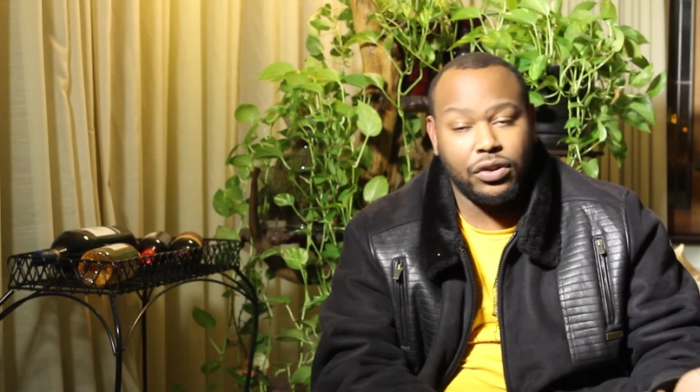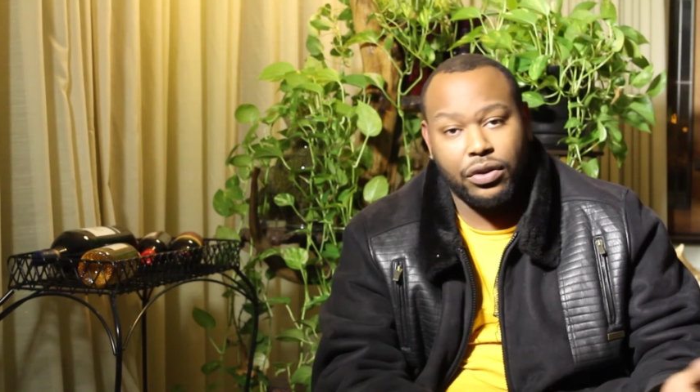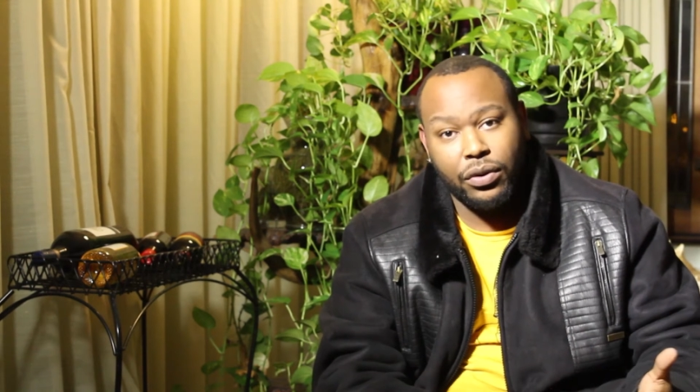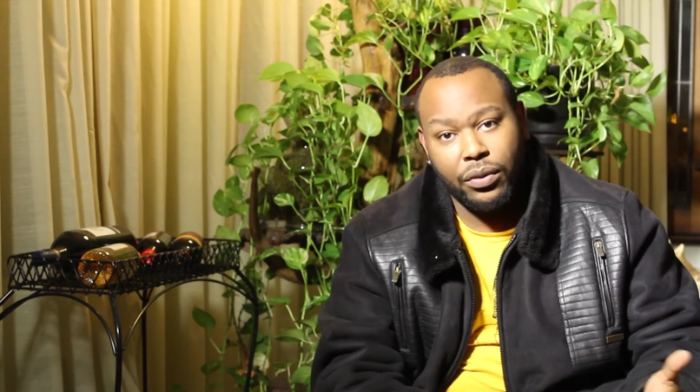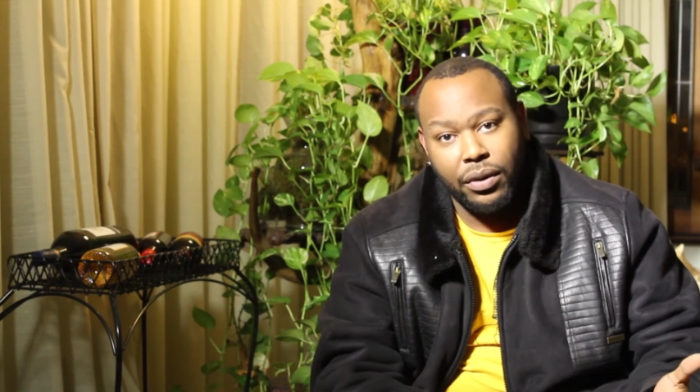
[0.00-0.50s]
you
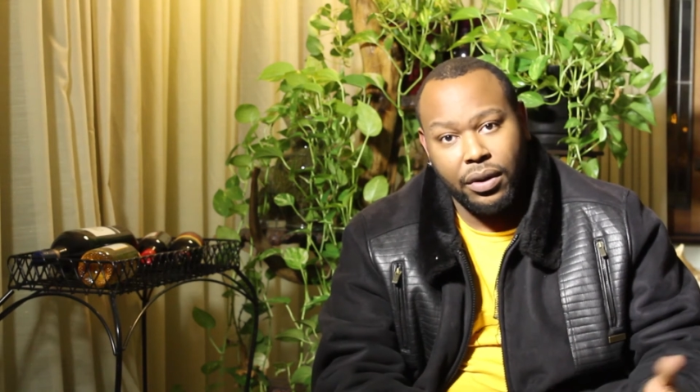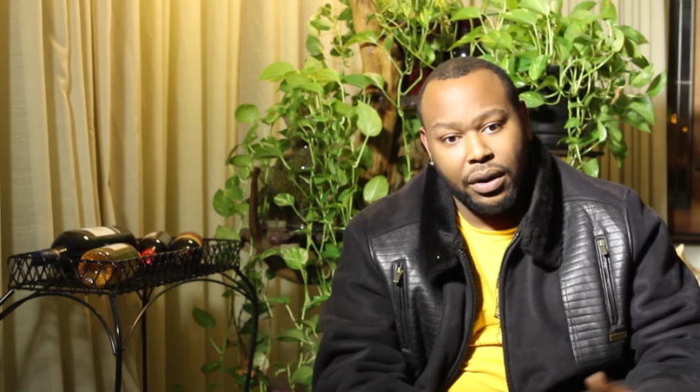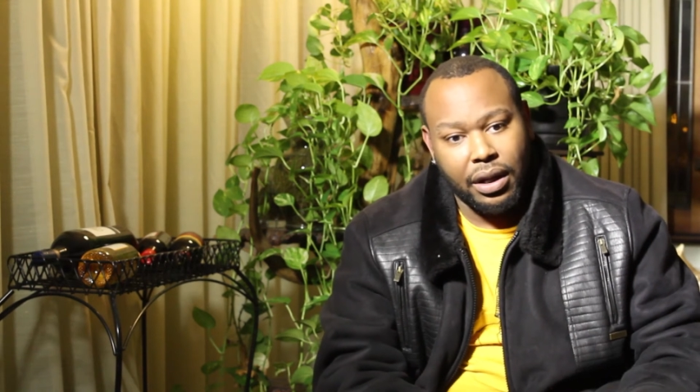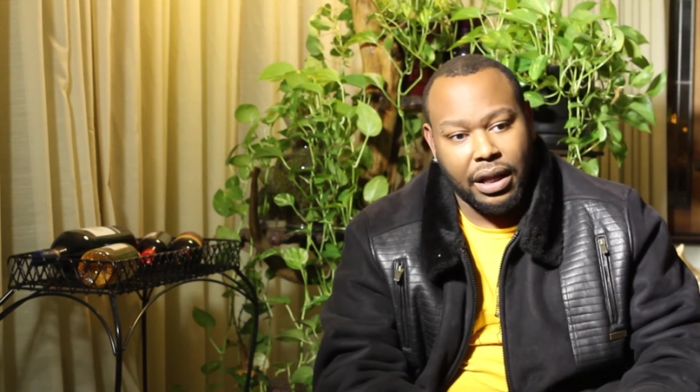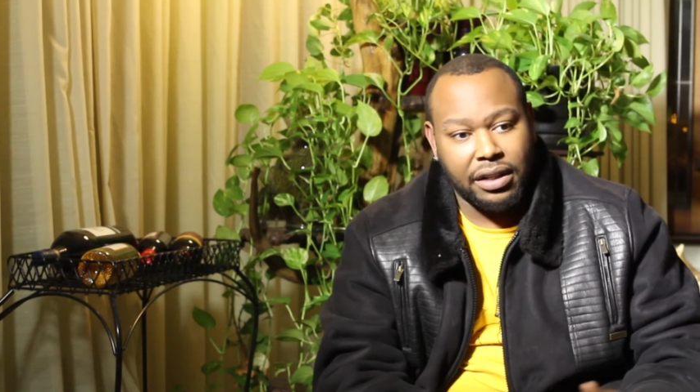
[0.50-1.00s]
do
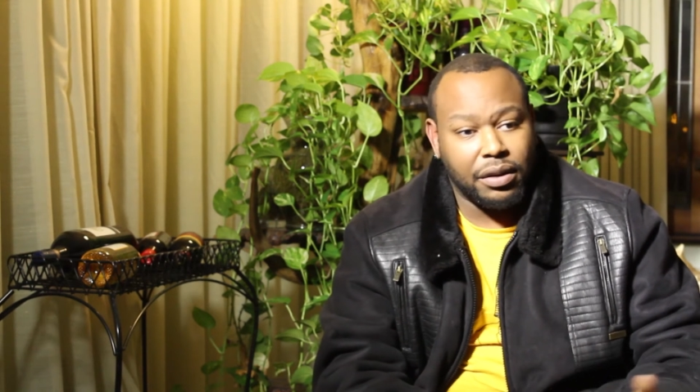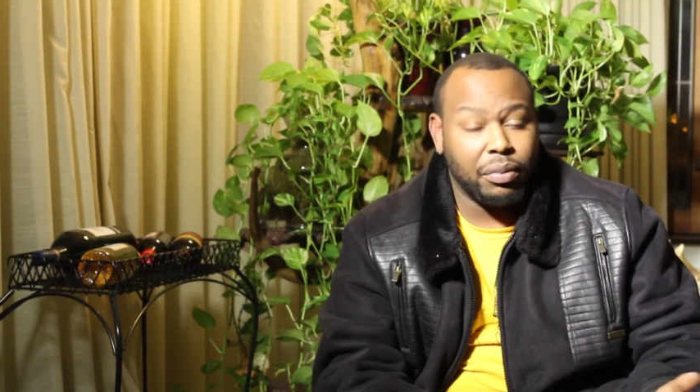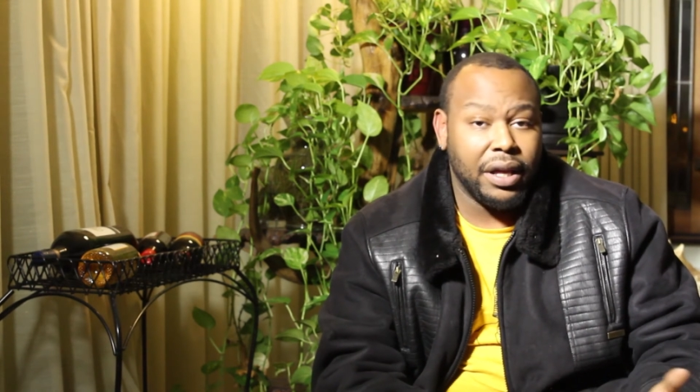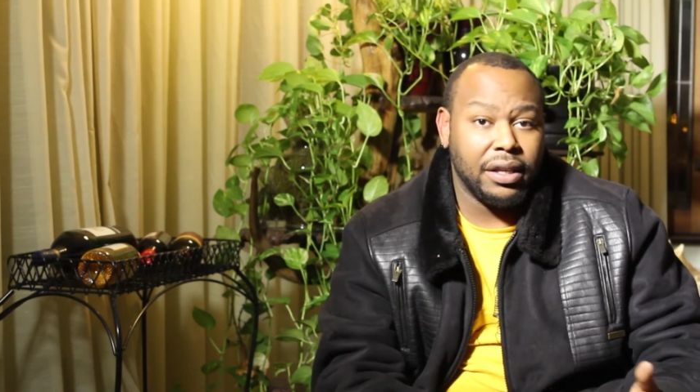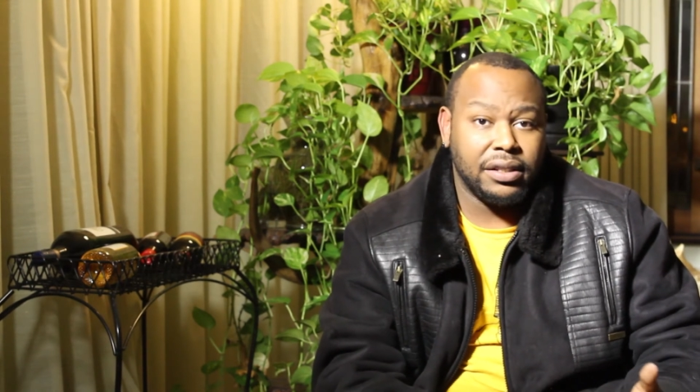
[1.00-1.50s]
as the
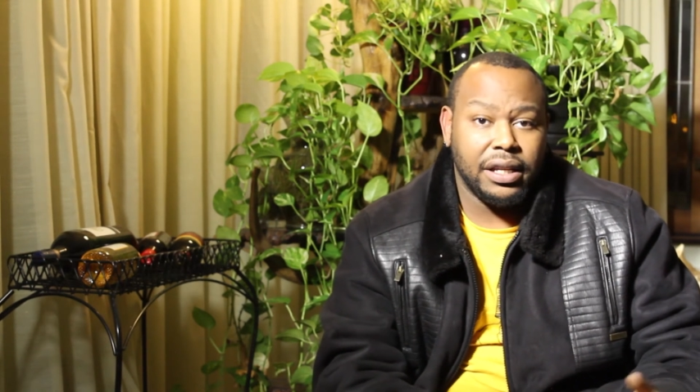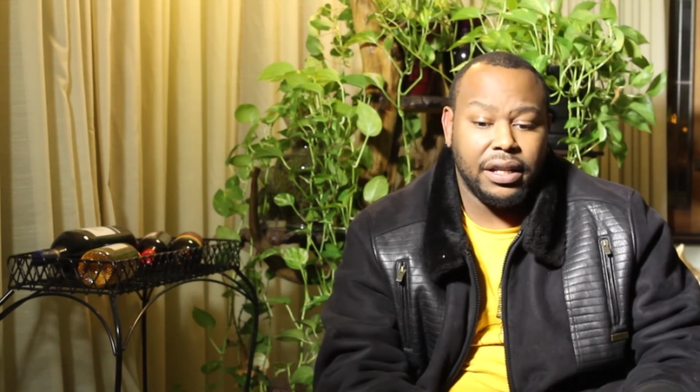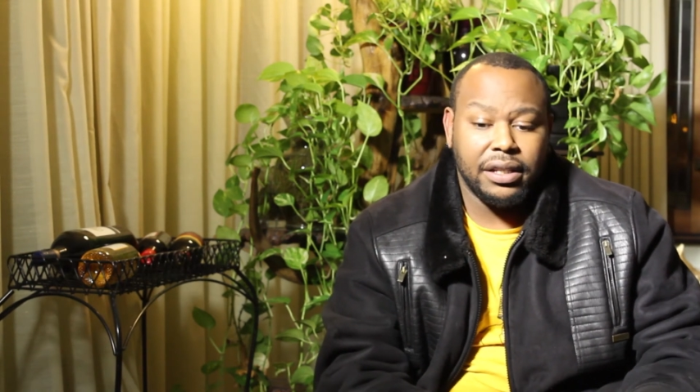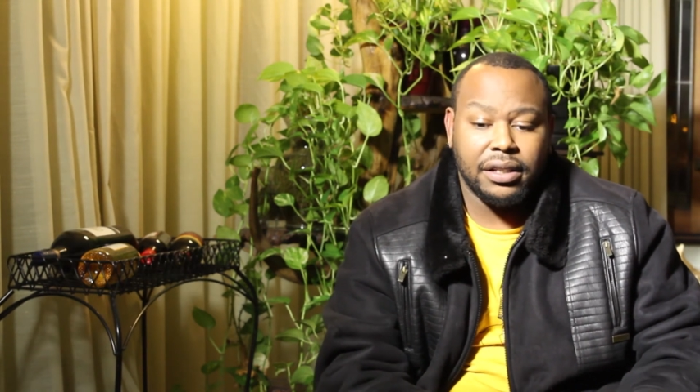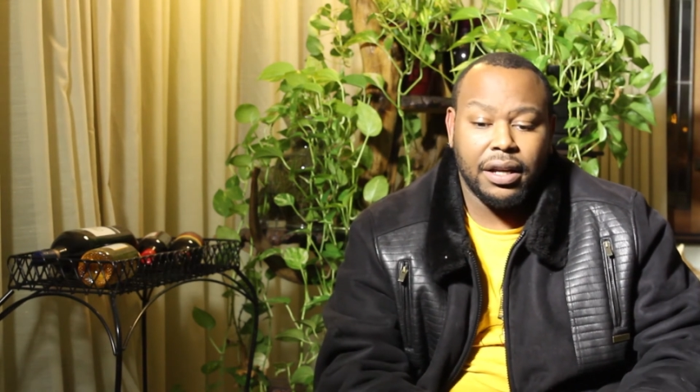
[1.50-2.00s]
brothers in
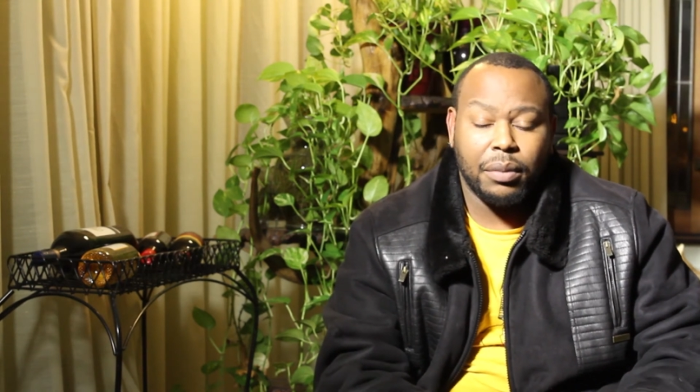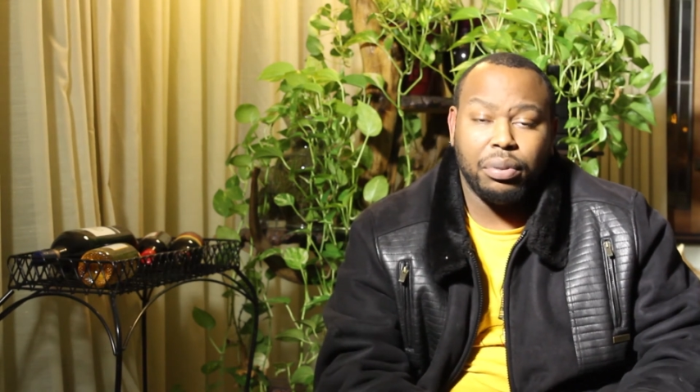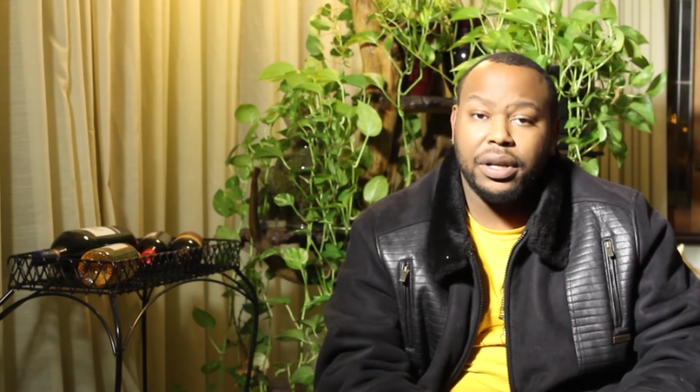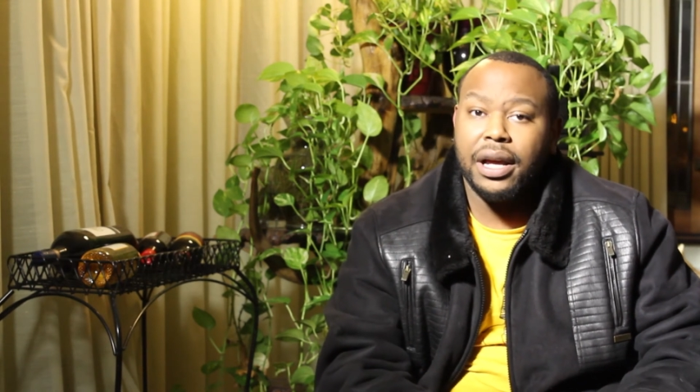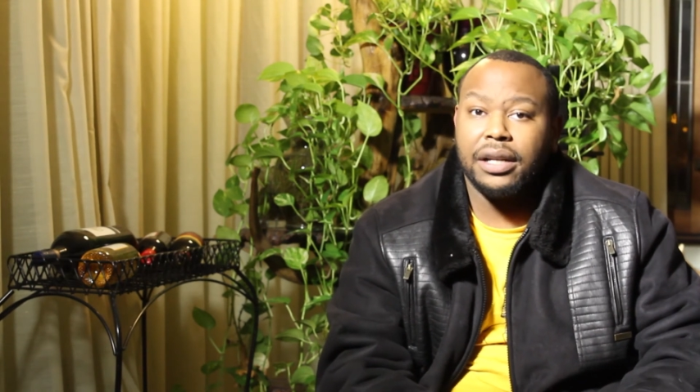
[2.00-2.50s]
this
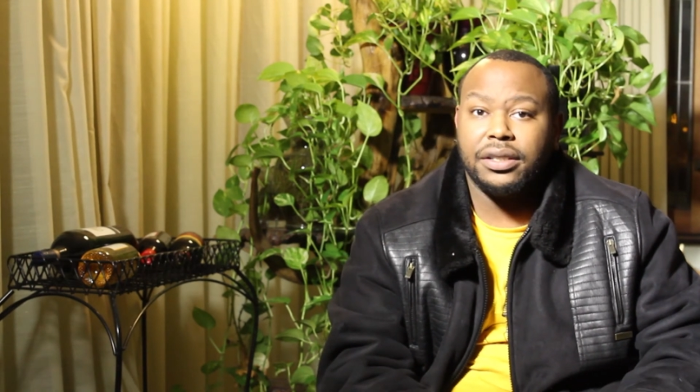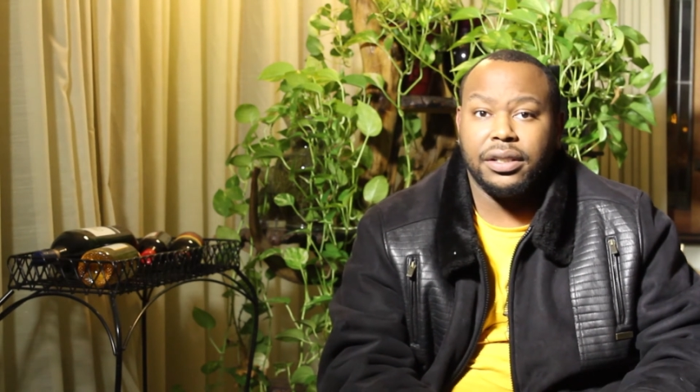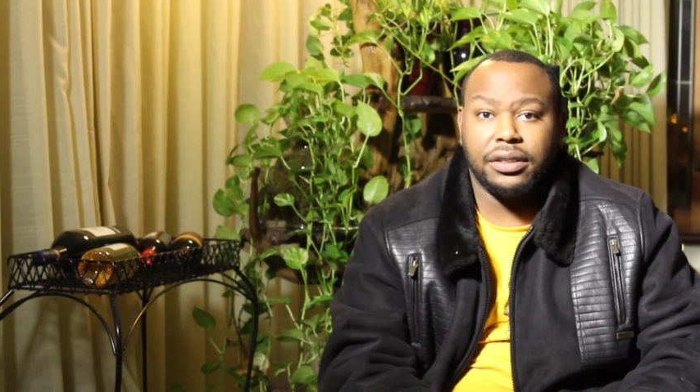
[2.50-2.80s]
production.